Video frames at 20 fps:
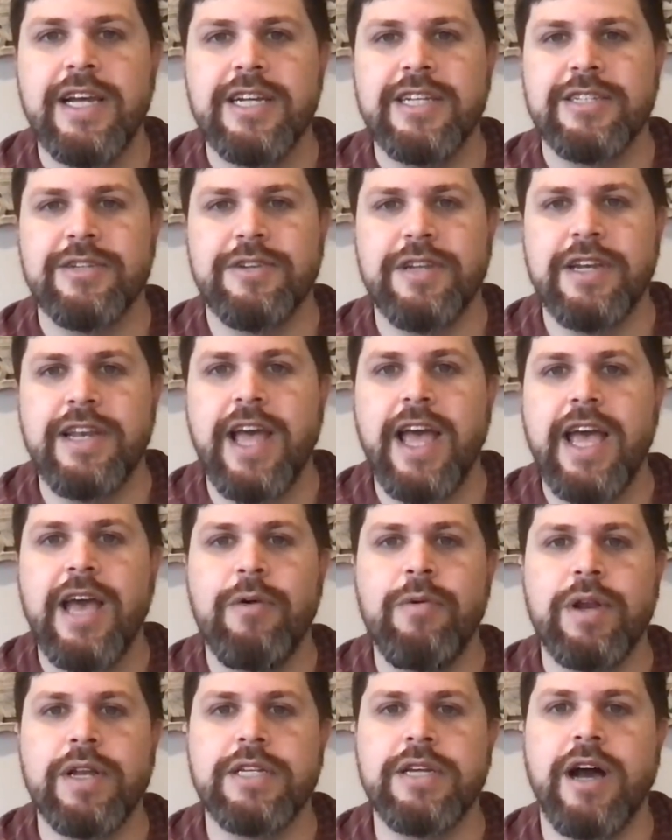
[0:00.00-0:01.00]
So today I
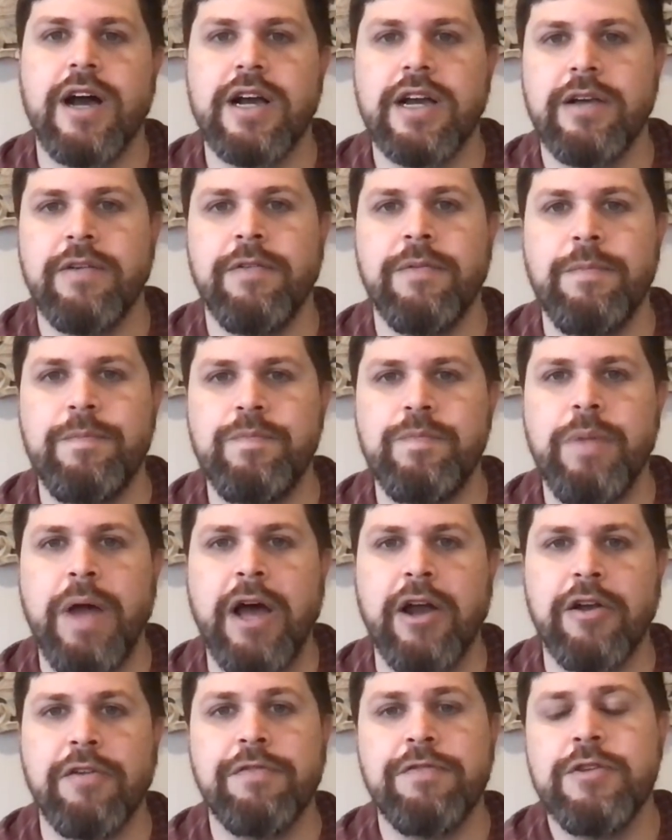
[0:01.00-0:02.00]
want to talk
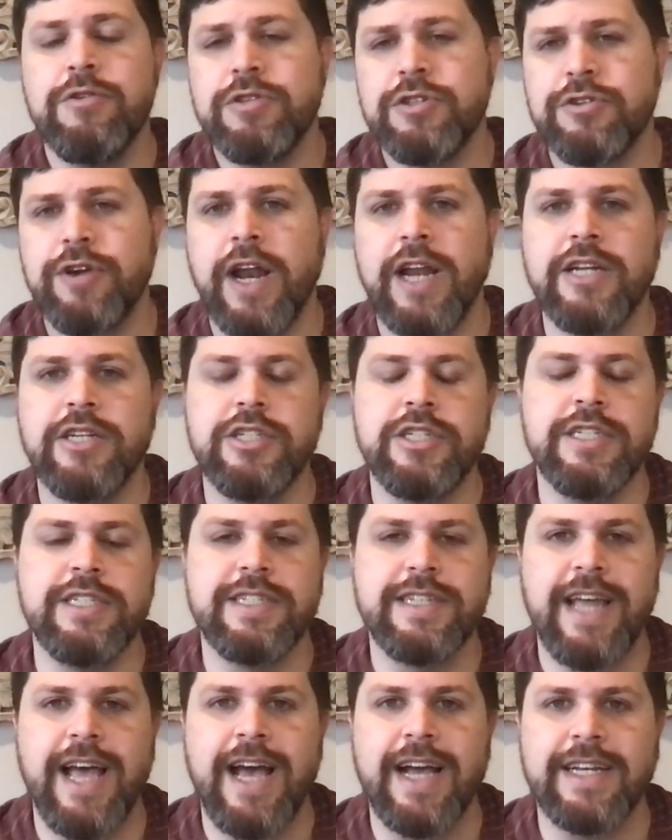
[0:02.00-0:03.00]
about a few strategies,
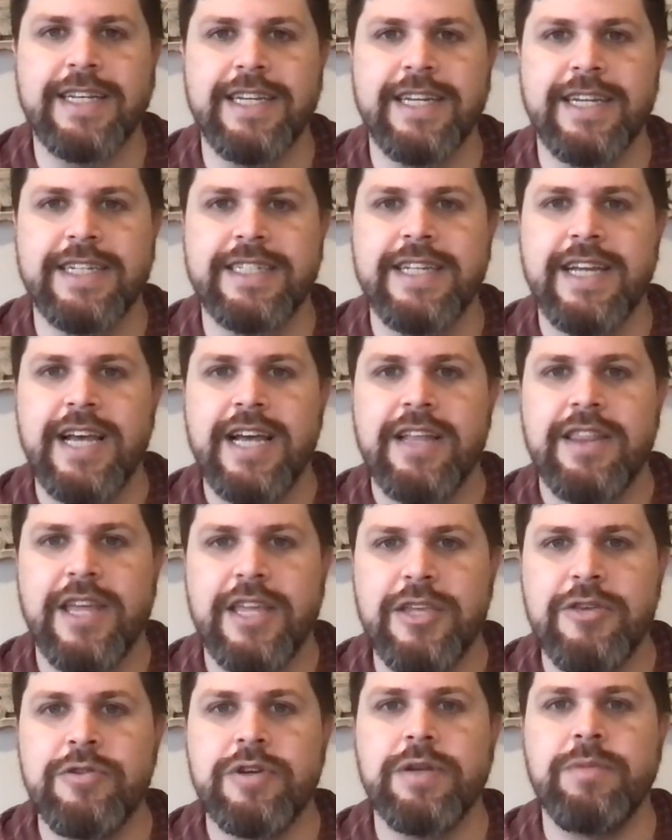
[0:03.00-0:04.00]
tactics that
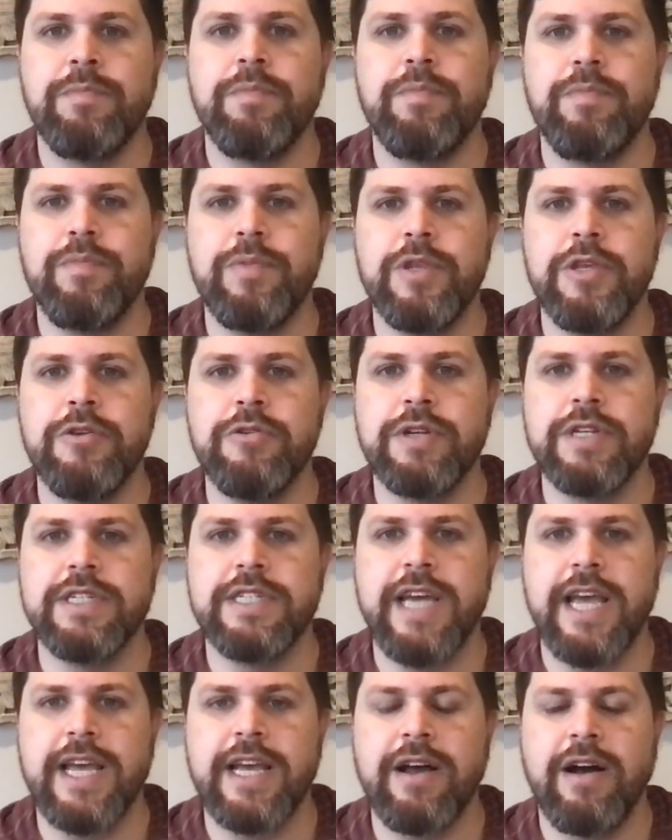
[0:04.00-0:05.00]
you can
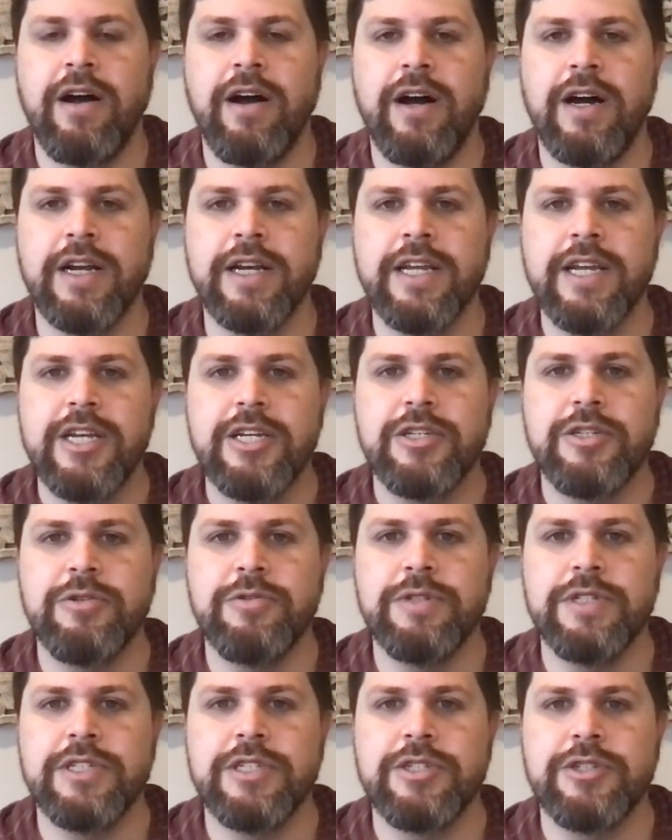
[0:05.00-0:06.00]
take on
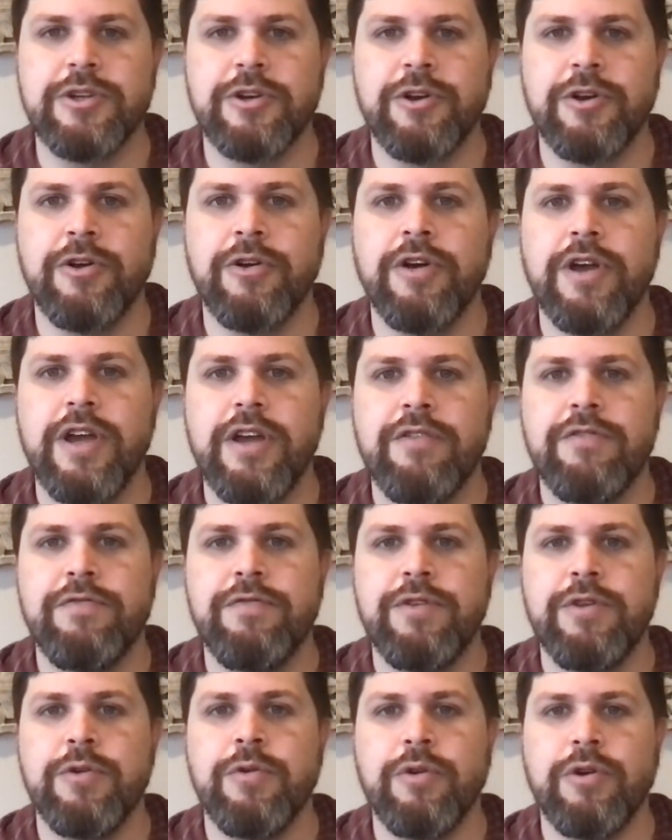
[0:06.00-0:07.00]
to ensure
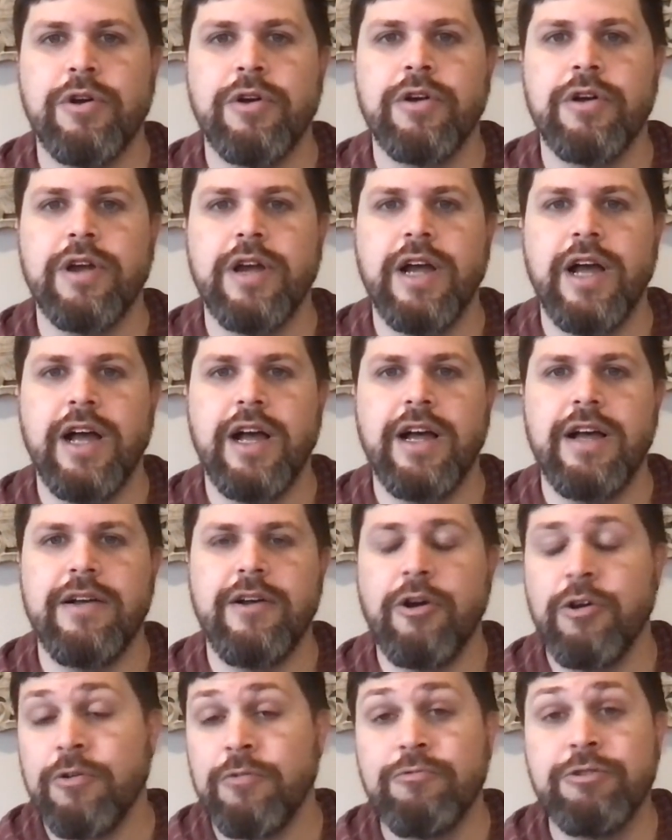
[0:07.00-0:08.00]
fewer
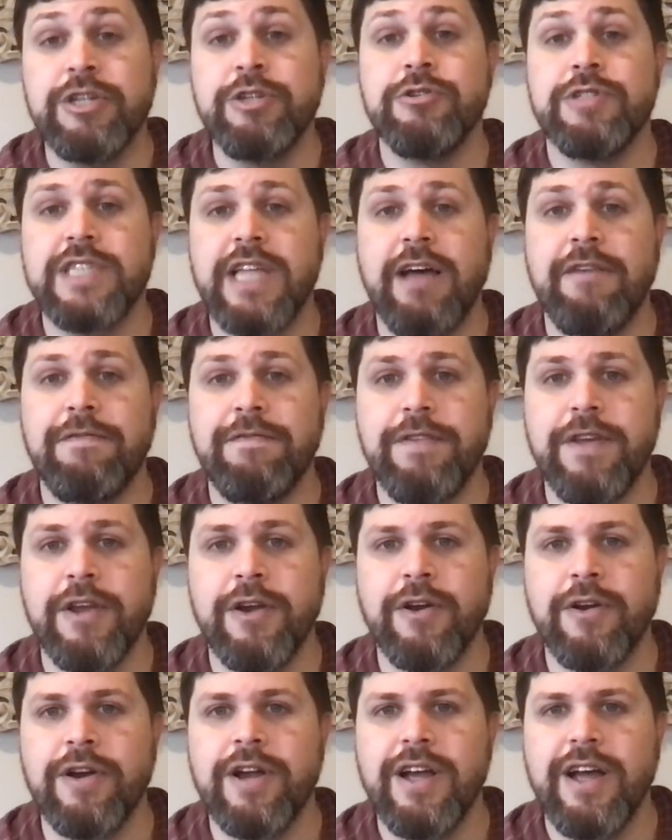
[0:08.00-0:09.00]
or reduce that
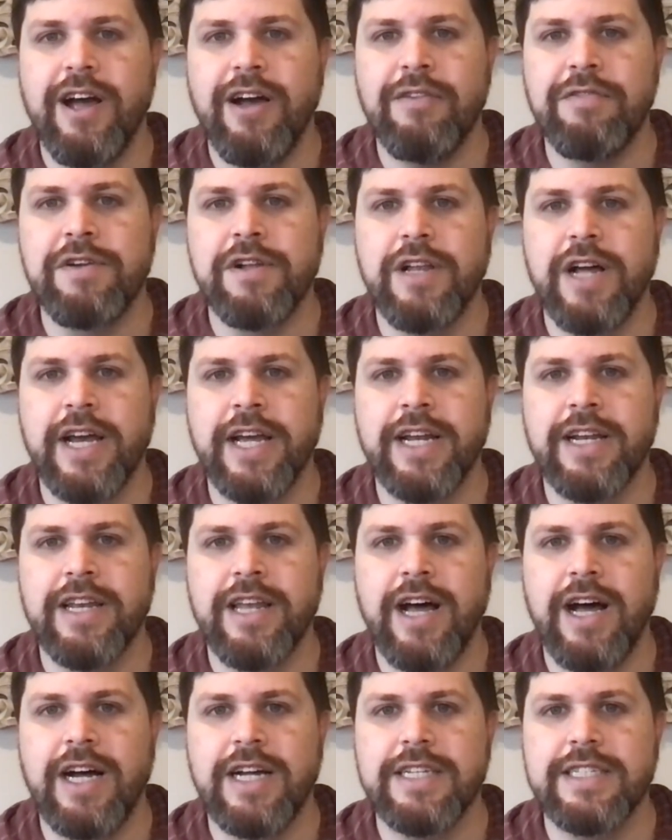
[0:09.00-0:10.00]
fear of client
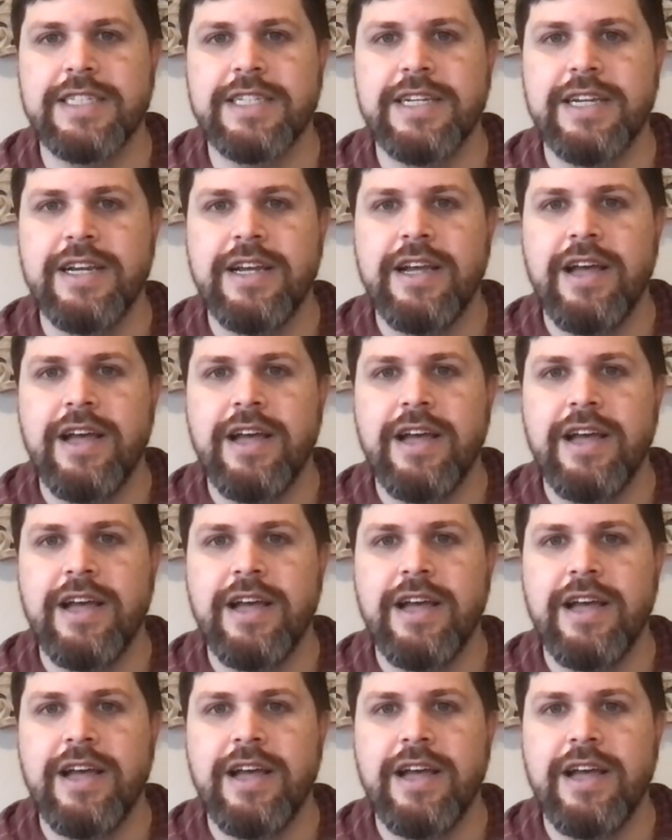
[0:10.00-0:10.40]
loss.